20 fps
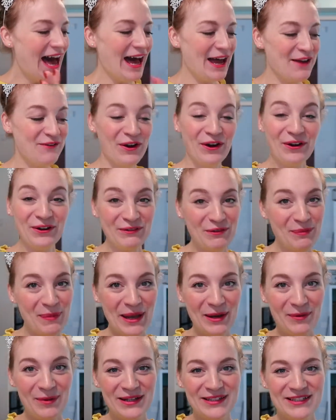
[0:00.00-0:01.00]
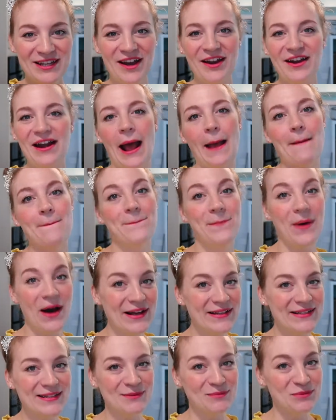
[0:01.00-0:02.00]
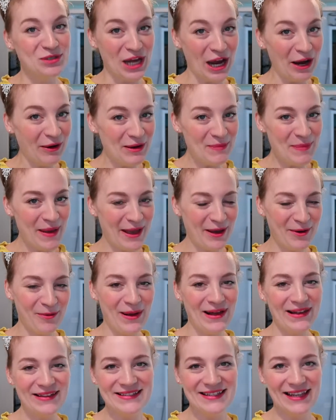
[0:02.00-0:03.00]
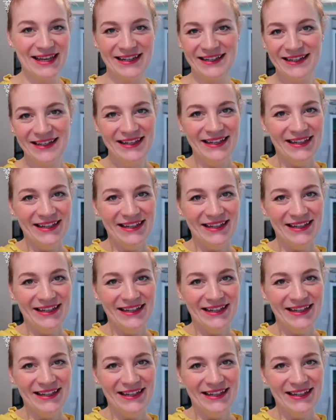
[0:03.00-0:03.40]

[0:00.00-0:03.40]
I've heard of a Bakewell tart. I bought some cherry Bakewells, like